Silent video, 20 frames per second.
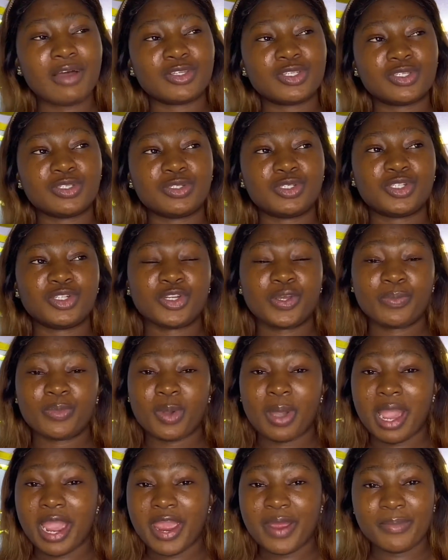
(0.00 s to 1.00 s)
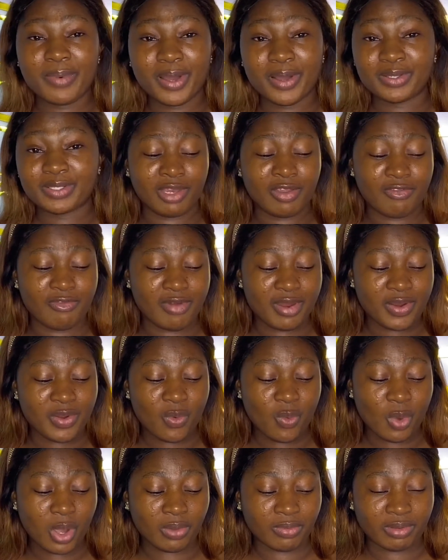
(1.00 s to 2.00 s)
trim your eyebrows in a very
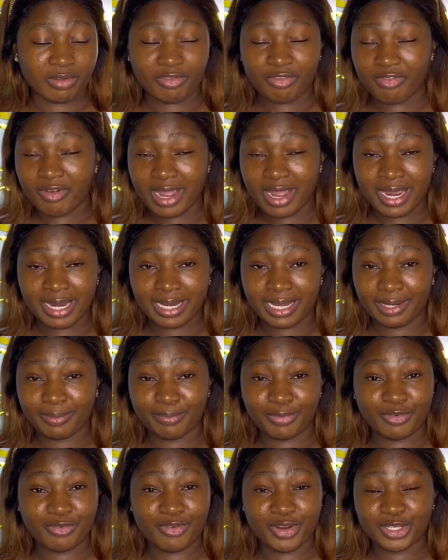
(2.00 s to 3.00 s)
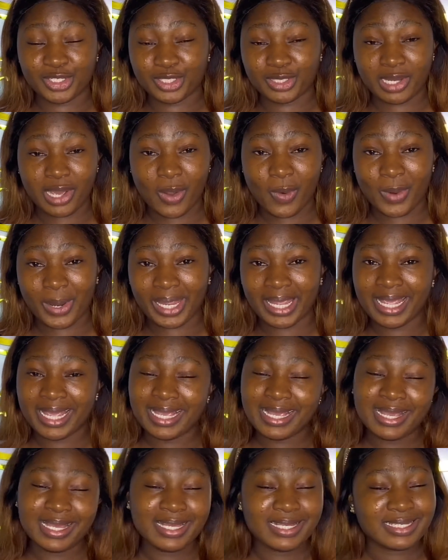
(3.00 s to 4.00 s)
well defined and professional way,
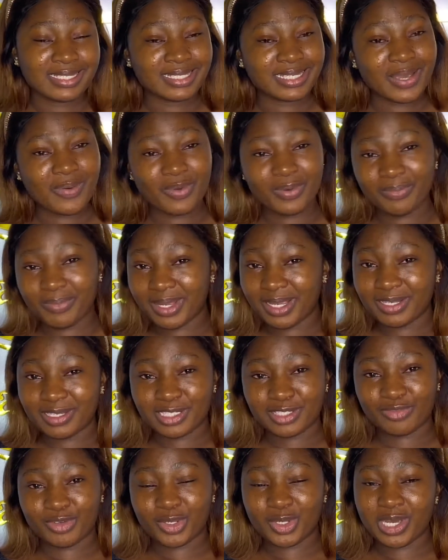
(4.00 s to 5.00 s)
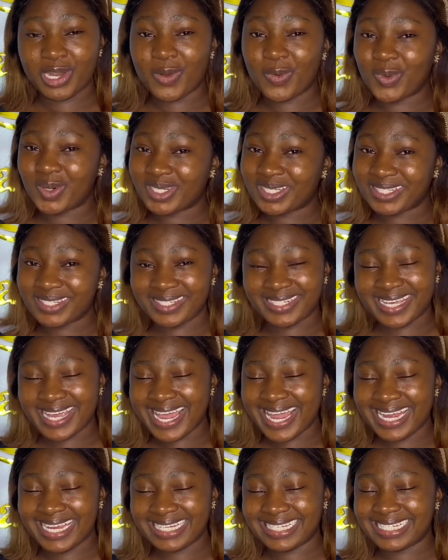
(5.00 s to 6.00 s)
stay with me in this video and watch to the
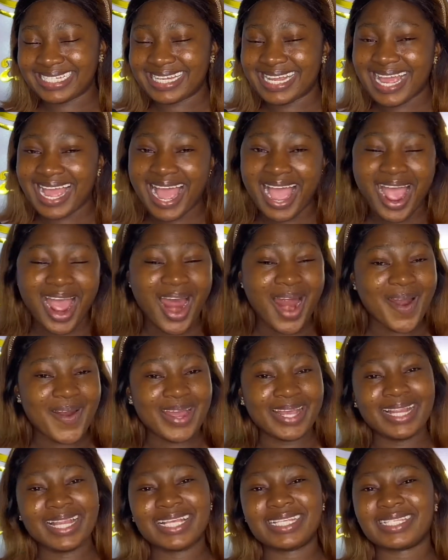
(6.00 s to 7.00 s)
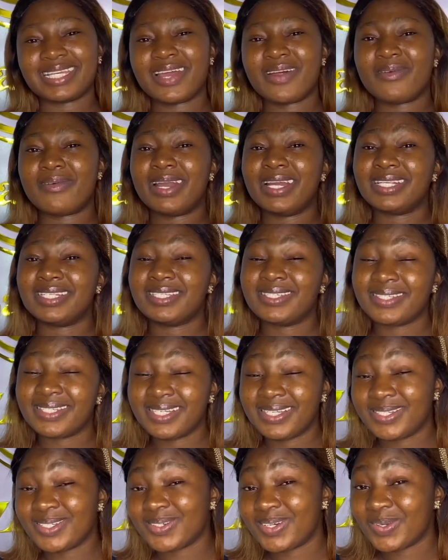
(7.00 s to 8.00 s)
end. All right, let's get right
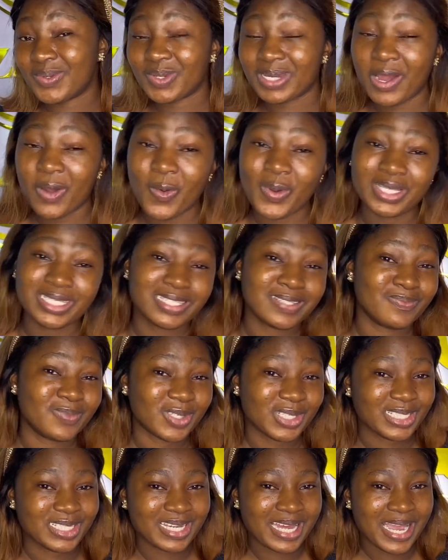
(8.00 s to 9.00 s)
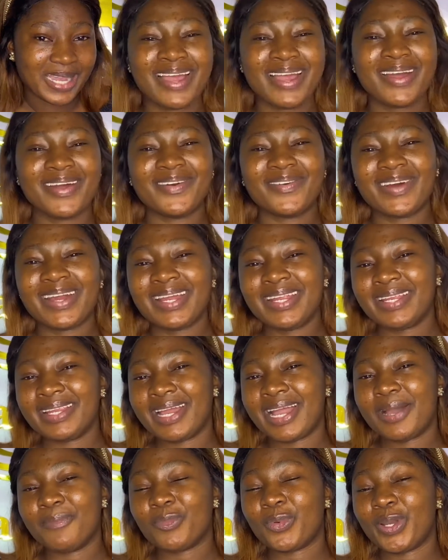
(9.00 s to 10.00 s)
into it without wasting much time. Right now
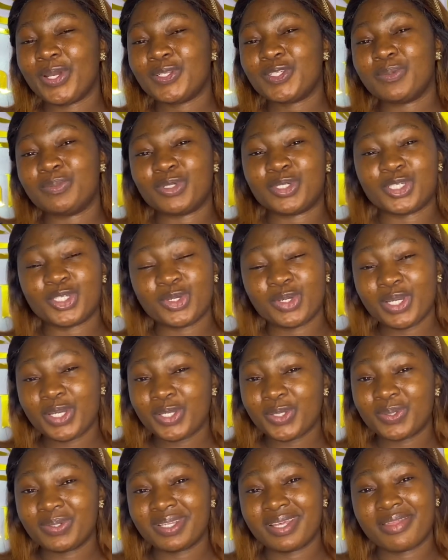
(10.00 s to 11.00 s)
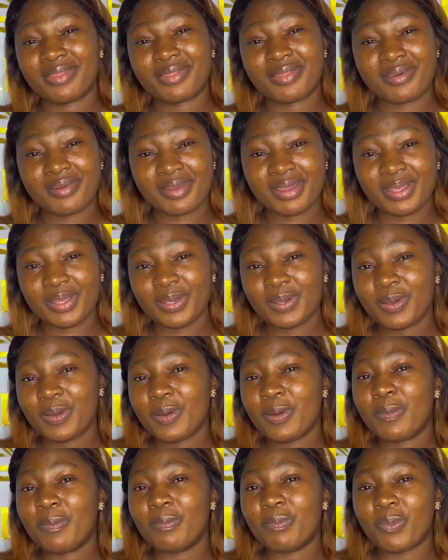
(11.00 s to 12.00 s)
I'm going to be showing you the 3
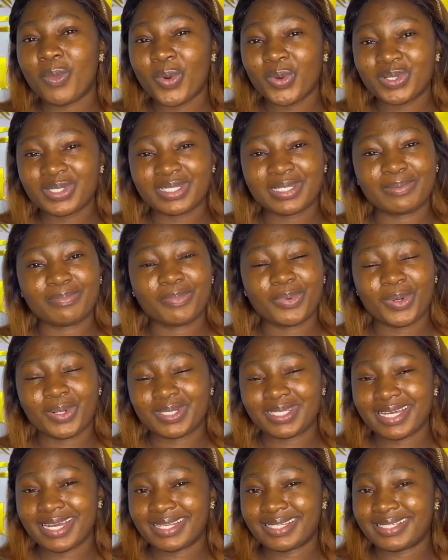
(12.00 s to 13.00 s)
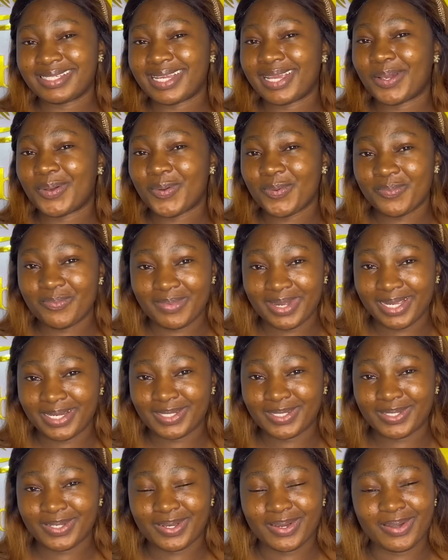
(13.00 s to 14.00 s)
most important
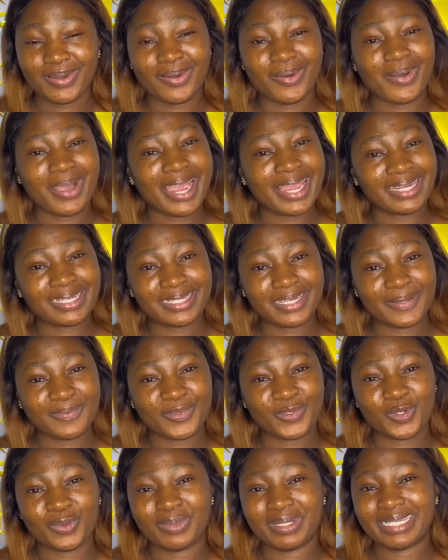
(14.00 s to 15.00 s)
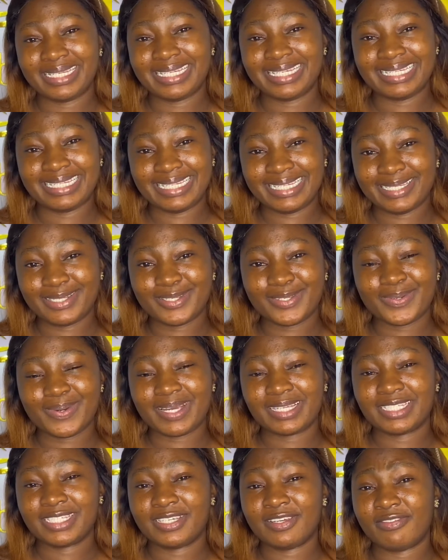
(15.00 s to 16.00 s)
equipment or items you'll be needing to
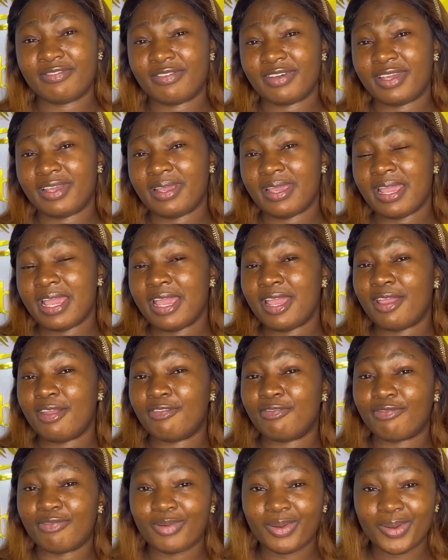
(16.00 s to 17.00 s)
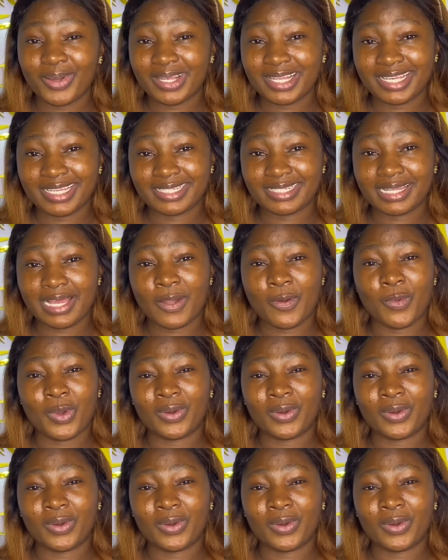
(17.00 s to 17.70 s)
achieve a flawless and well